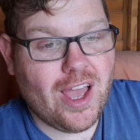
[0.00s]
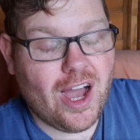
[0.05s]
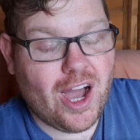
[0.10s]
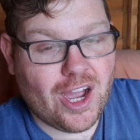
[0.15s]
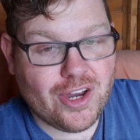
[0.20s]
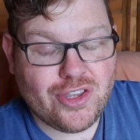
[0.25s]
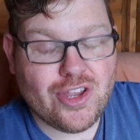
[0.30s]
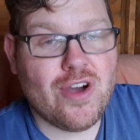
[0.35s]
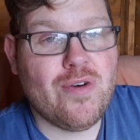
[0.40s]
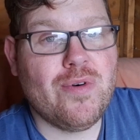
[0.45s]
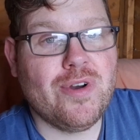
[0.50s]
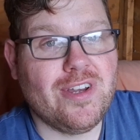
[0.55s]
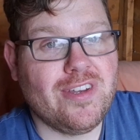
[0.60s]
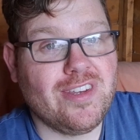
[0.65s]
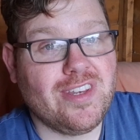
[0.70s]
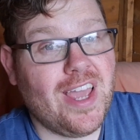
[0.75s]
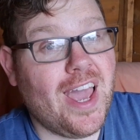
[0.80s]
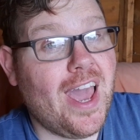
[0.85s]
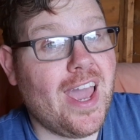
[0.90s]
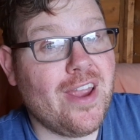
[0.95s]
I don't want to
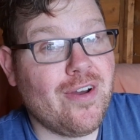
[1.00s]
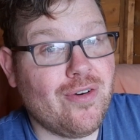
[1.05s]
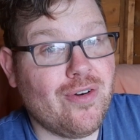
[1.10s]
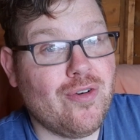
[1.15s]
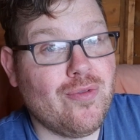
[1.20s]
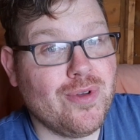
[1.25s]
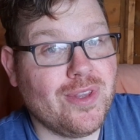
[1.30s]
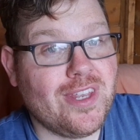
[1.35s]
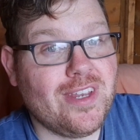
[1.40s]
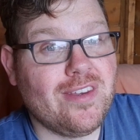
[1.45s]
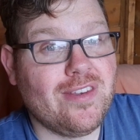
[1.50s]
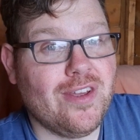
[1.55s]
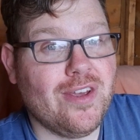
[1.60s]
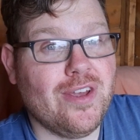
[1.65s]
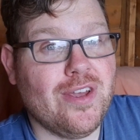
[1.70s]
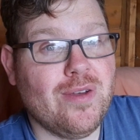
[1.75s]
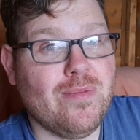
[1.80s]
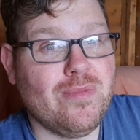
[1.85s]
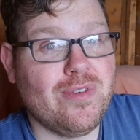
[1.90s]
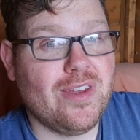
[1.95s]
scare you all with these
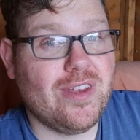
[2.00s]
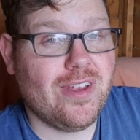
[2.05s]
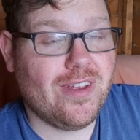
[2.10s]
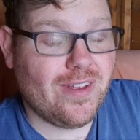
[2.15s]
terms.